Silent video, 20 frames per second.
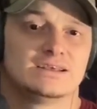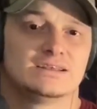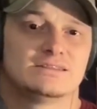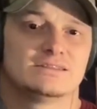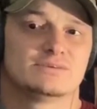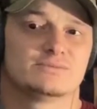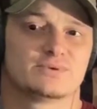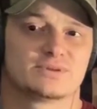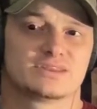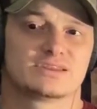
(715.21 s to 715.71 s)

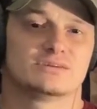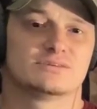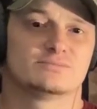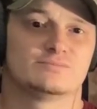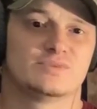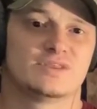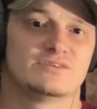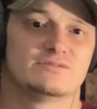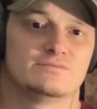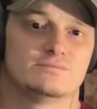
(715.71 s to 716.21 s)
than what they're
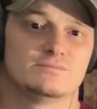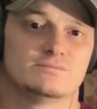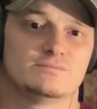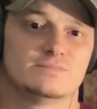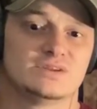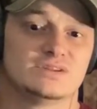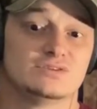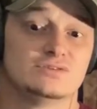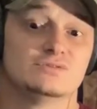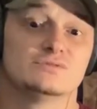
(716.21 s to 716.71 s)
they've
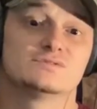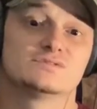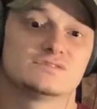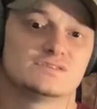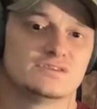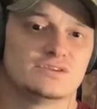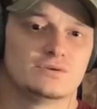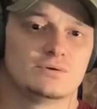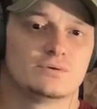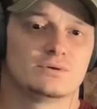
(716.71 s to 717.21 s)
been used to
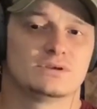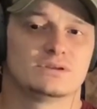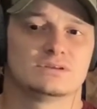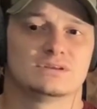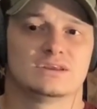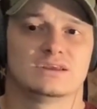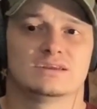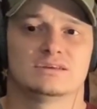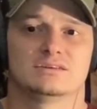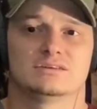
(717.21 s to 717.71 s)
doing
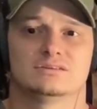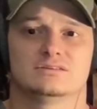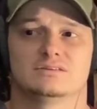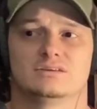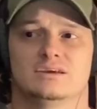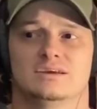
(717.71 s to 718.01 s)
and